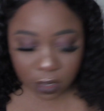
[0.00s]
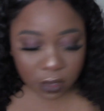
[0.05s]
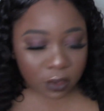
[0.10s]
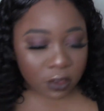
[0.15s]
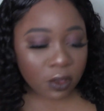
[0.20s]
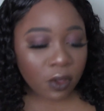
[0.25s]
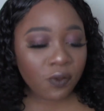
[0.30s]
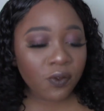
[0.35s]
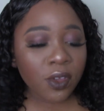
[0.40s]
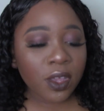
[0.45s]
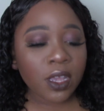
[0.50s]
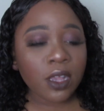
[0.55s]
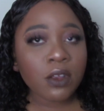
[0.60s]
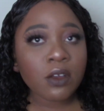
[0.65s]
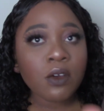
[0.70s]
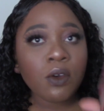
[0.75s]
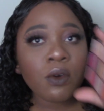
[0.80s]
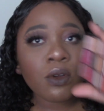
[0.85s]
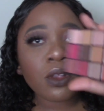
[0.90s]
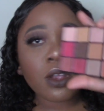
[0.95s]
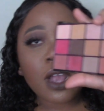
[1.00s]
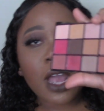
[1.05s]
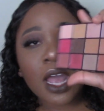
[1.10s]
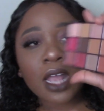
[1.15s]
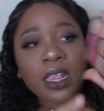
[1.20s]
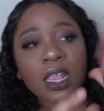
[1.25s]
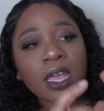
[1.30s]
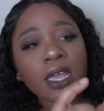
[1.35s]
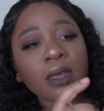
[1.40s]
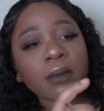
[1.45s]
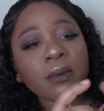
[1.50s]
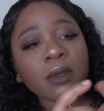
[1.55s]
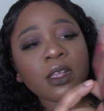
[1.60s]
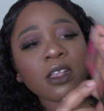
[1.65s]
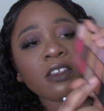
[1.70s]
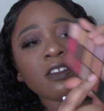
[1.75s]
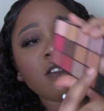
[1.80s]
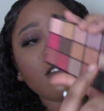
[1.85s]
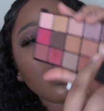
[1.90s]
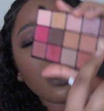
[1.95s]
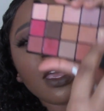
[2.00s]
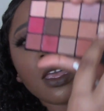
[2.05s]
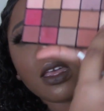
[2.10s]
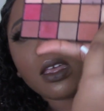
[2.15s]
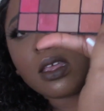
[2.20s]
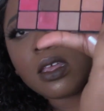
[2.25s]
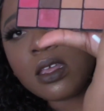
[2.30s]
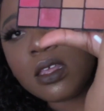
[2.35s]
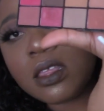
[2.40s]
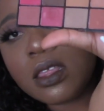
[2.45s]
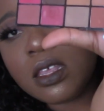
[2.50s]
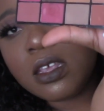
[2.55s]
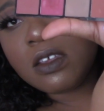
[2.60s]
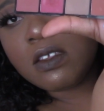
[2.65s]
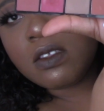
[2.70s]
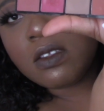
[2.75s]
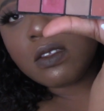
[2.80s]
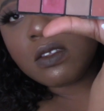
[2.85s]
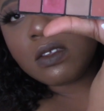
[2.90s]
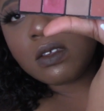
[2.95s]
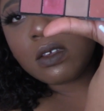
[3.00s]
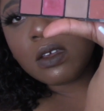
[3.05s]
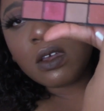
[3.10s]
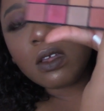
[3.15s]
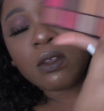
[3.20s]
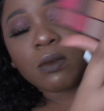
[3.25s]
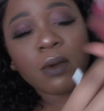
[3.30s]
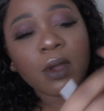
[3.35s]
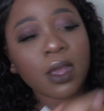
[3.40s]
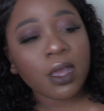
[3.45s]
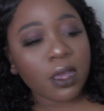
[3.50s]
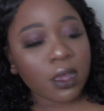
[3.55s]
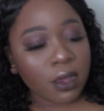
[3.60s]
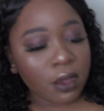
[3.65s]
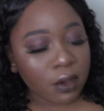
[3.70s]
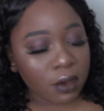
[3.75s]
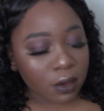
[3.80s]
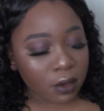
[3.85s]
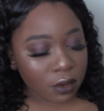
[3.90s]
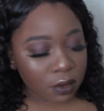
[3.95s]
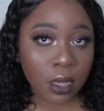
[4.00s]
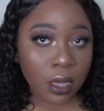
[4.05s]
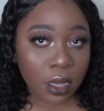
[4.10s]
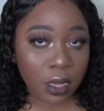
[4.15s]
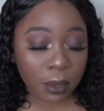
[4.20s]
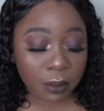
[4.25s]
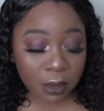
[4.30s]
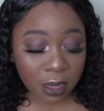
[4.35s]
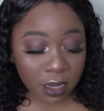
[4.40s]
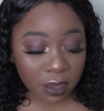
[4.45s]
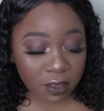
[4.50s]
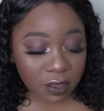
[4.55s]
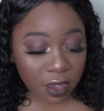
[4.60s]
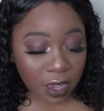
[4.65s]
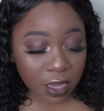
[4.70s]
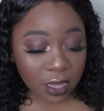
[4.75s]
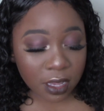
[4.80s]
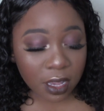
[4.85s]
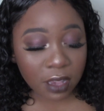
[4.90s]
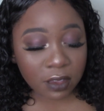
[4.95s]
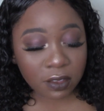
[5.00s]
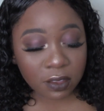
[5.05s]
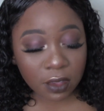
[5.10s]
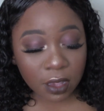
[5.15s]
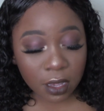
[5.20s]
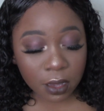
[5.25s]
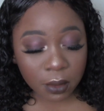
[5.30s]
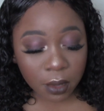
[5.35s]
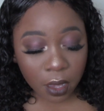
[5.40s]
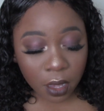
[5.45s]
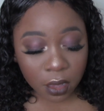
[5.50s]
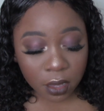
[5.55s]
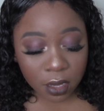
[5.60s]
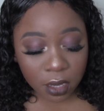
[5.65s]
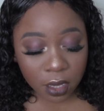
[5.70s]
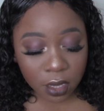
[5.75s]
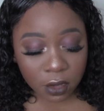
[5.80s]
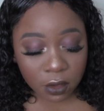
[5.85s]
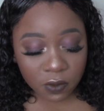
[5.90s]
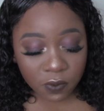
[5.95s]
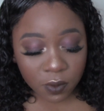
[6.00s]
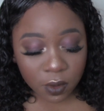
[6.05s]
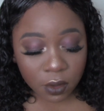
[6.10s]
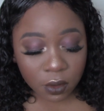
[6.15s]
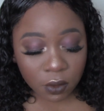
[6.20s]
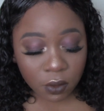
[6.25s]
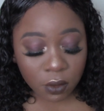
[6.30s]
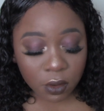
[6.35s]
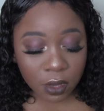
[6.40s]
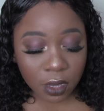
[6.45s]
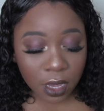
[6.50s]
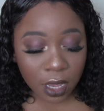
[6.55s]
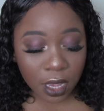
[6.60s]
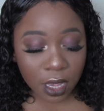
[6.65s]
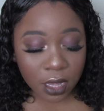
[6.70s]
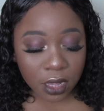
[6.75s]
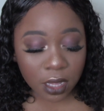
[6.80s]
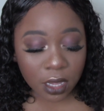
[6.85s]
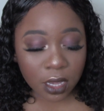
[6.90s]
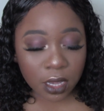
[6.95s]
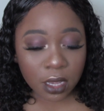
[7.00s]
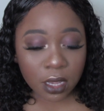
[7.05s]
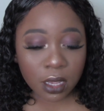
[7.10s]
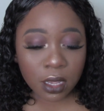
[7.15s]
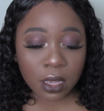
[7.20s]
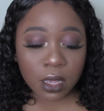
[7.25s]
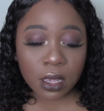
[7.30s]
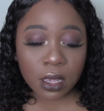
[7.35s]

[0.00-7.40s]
So for inner corner highlight, I'm going to take this color right here. And I'm going to take that same color that I use for inner corner highlight.